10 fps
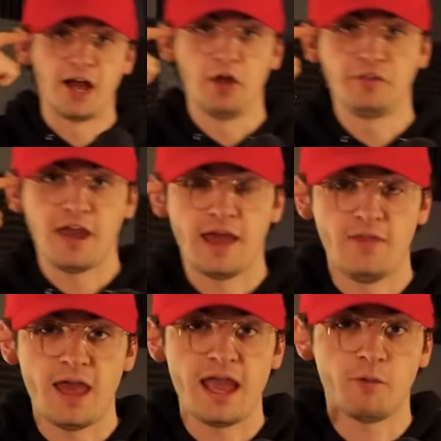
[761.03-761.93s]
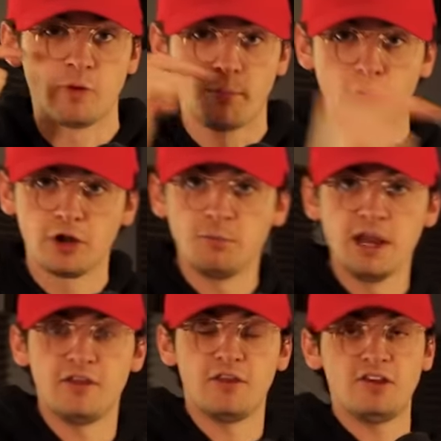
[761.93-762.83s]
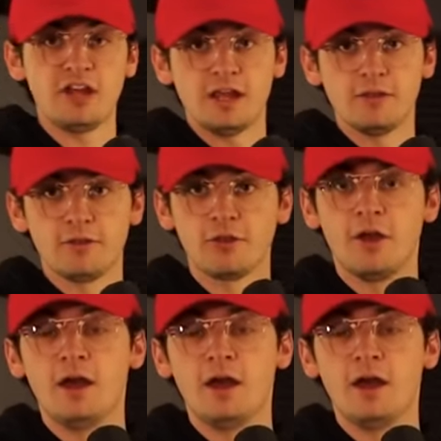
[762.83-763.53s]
health, and they reported me to the deans.